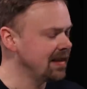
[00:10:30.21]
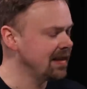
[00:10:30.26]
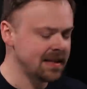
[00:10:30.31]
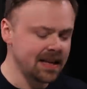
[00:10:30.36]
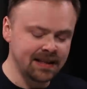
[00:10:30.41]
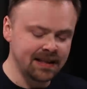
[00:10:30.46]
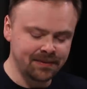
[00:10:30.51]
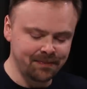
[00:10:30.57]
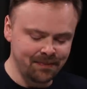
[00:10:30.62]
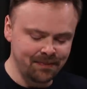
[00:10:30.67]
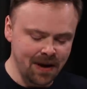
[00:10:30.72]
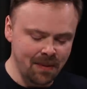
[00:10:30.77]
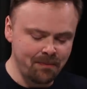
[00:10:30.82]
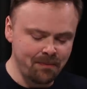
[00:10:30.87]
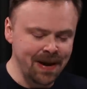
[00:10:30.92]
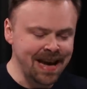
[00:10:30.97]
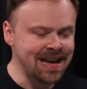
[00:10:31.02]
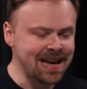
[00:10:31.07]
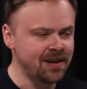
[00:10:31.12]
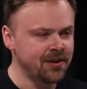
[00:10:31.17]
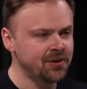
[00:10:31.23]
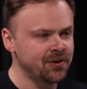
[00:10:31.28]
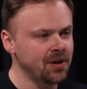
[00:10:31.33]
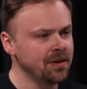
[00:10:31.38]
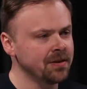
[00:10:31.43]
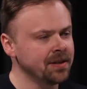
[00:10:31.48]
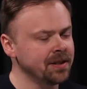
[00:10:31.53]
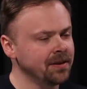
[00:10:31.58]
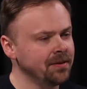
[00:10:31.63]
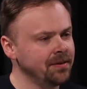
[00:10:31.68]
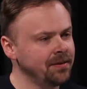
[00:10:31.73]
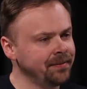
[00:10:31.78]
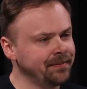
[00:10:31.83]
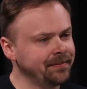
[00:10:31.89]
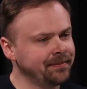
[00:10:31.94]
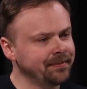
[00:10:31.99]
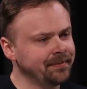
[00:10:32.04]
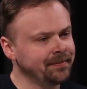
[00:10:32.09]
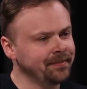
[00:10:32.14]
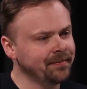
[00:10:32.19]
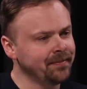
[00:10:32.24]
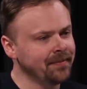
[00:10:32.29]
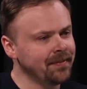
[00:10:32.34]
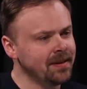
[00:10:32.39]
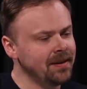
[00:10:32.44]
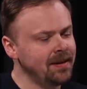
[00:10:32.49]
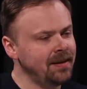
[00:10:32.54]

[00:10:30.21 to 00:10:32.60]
It is a peak sharticle. Okay.